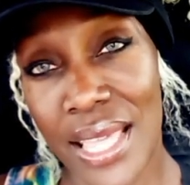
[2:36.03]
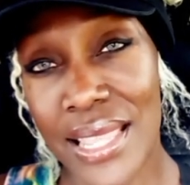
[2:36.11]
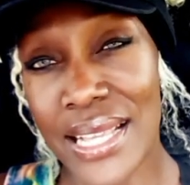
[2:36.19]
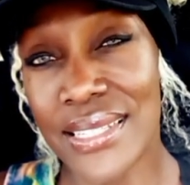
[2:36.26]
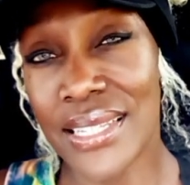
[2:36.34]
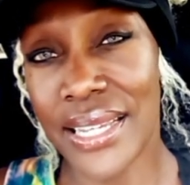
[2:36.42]

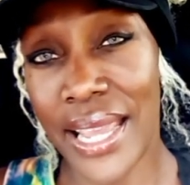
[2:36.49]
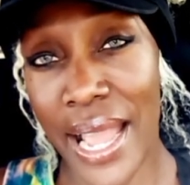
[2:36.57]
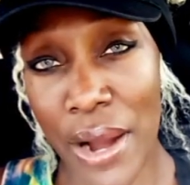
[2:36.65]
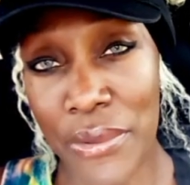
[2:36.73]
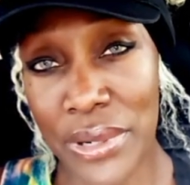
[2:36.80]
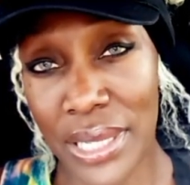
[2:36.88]
that's a
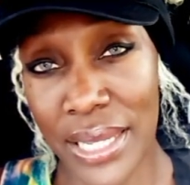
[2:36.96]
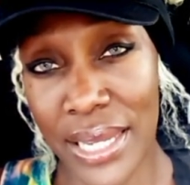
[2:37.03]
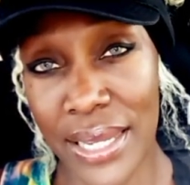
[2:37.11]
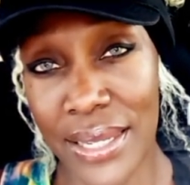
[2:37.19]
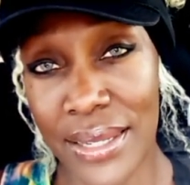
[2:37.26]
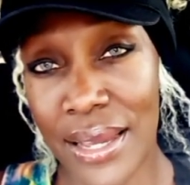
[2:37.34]

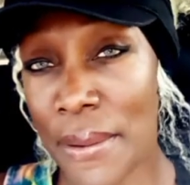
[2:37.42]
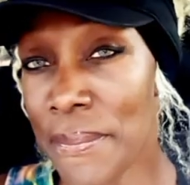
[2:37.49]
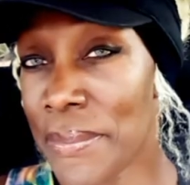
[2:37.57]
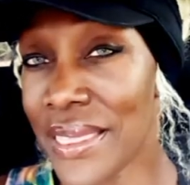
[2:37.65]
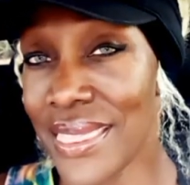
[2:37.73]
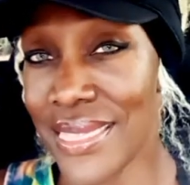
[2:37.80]
cowardly,
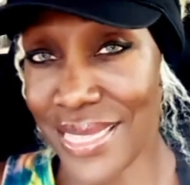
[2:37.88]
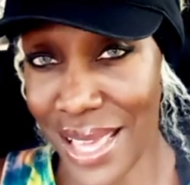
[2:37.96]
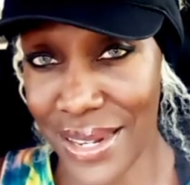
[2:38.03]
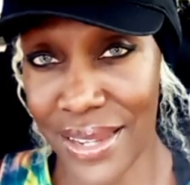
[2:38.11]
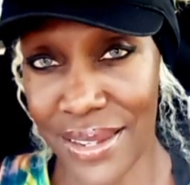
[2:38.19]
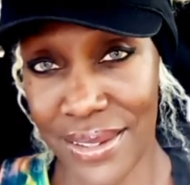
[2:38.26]

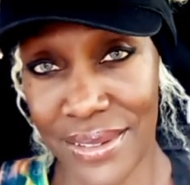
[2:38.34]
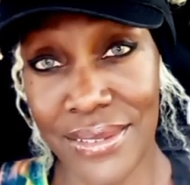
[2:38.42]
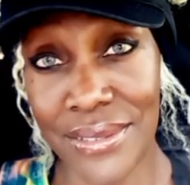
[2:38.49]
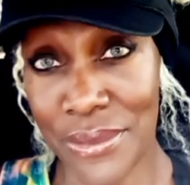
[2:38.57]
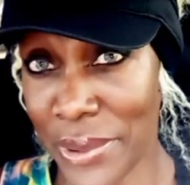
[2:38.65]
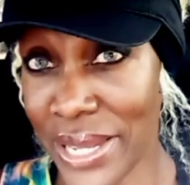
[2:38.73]
pathetic
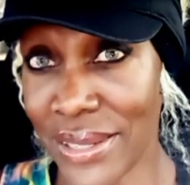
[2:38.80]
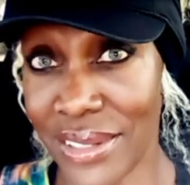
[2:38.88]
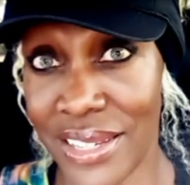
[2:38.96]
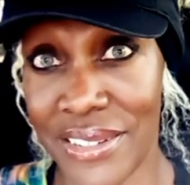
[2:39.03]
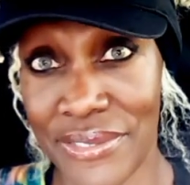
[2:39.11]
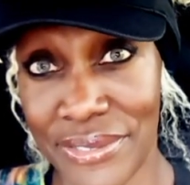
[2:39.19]
way to
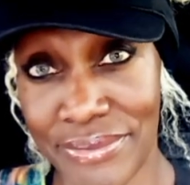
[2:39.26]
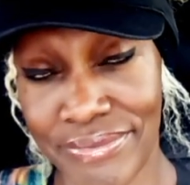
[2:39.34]
live.